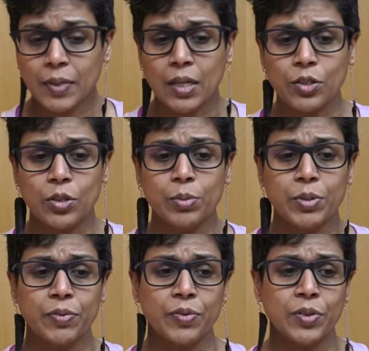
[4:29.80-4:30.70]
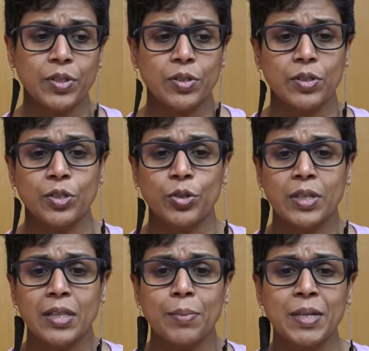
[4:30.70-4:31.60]
in terms of
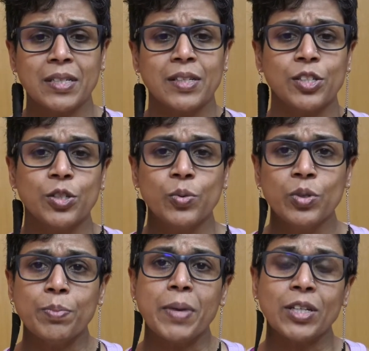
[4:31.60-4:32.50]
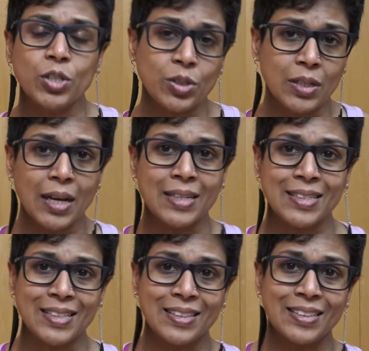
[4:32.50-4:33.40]
turning them into this two dimensional
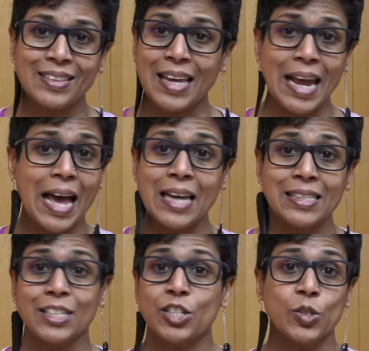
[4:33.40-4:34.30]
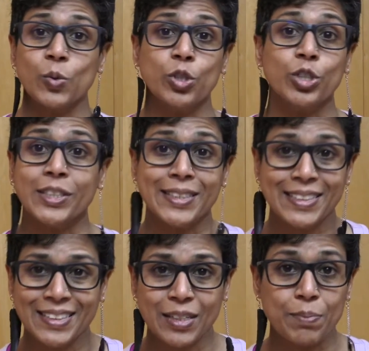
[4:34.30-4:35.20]
idea that has it so good
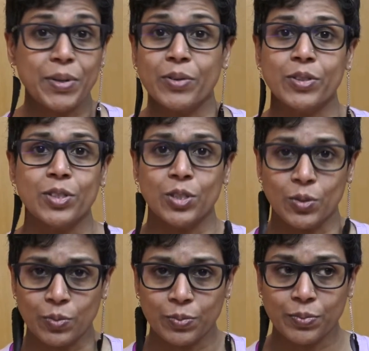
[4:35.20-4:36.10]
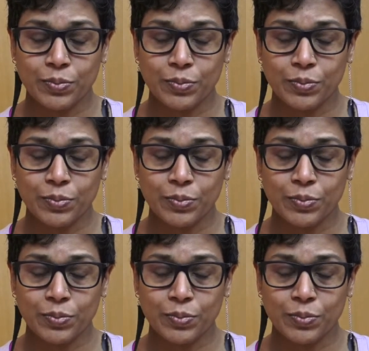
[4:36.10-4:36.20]
compared to you,